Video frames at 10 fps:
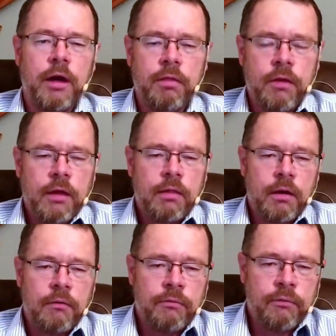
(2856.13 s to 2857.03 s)
I think
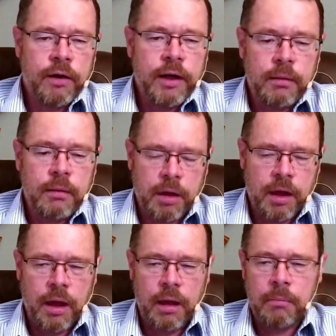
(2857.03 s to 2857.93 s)
their freedom
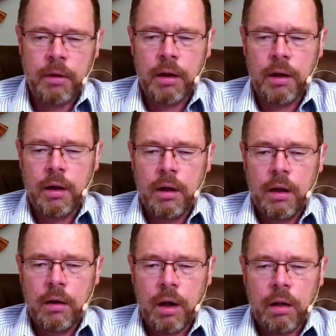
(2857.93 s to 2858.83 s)
came
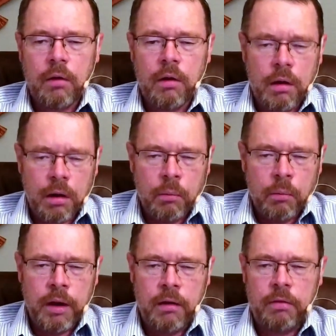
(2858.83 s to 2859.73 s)
along
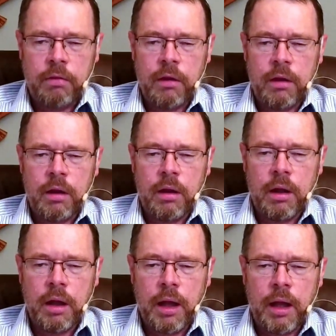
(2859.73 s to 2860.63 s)
with
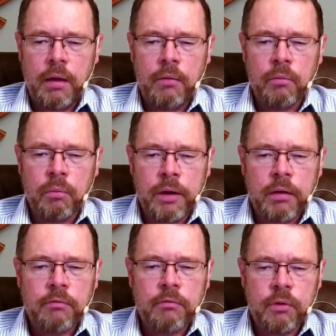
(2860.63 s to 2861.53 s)
a
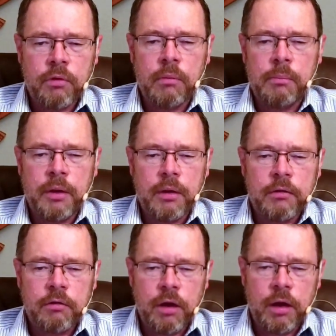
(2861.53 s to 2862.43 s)
real
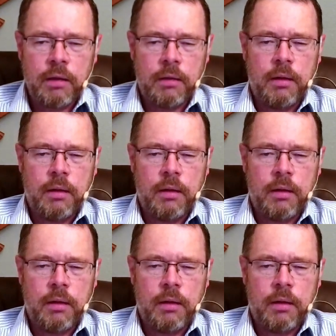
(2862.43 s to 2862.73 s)
vulnerability.